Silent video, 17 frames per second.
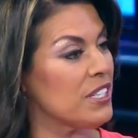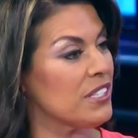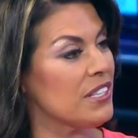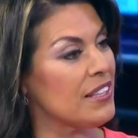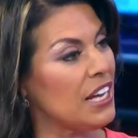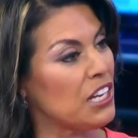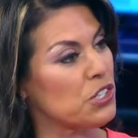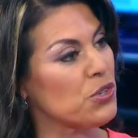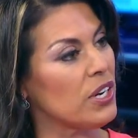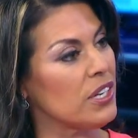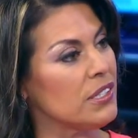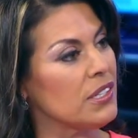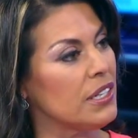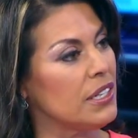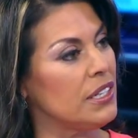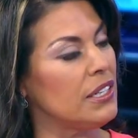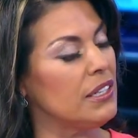doesn't that
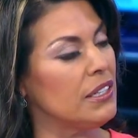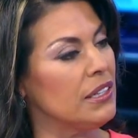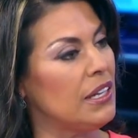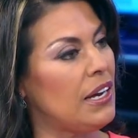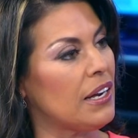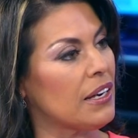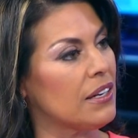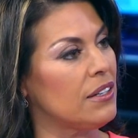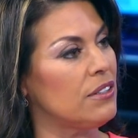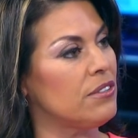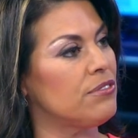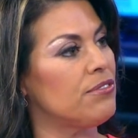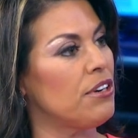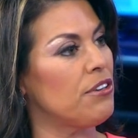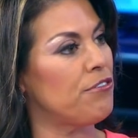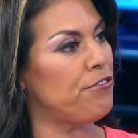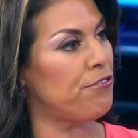translate in a lack of
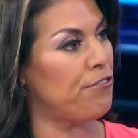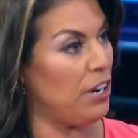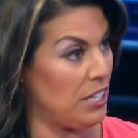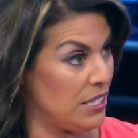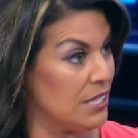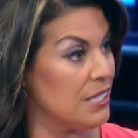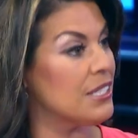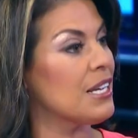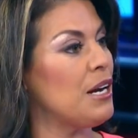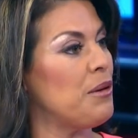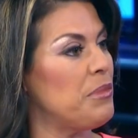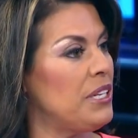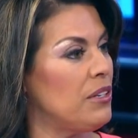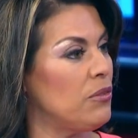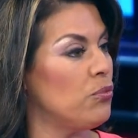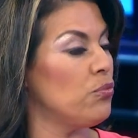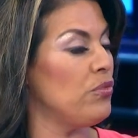funds
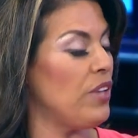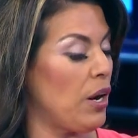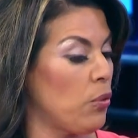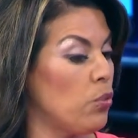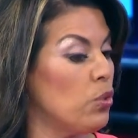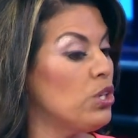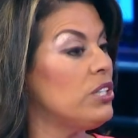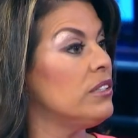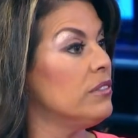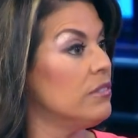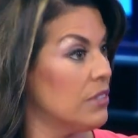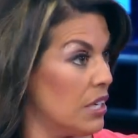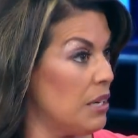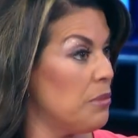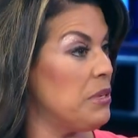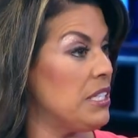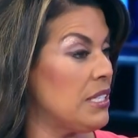that would
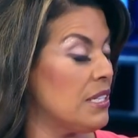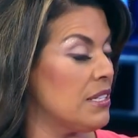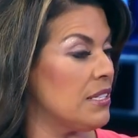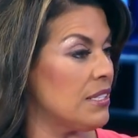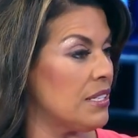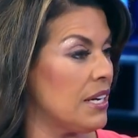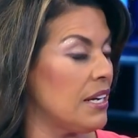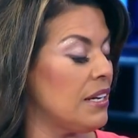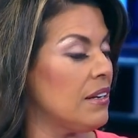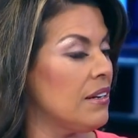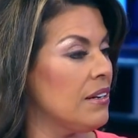come into the state?